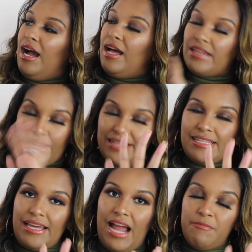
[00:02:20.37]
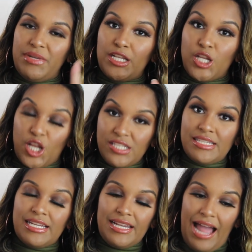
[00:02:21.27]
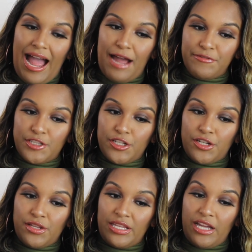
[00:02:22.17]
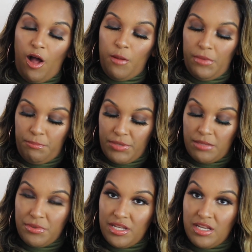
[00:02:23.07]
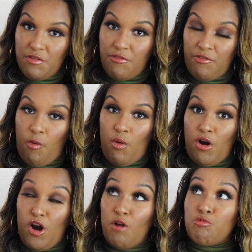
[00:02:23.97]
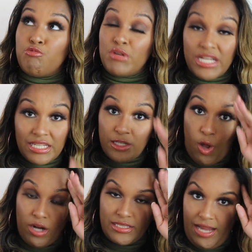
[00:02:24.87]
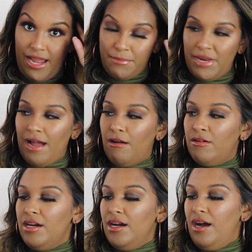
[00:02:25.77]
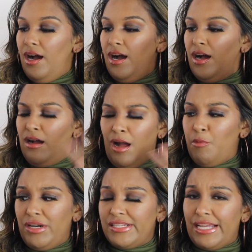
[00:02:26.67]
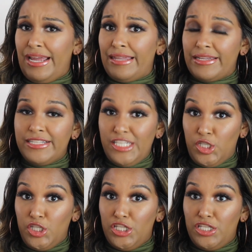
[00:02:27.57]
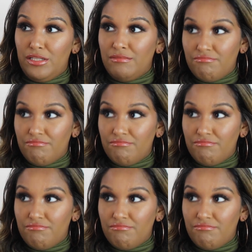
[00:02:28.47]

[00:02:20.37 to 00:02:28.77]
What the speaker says: like I said, I've been lusting after the Alma BB for a really long time now. I want to say at least a good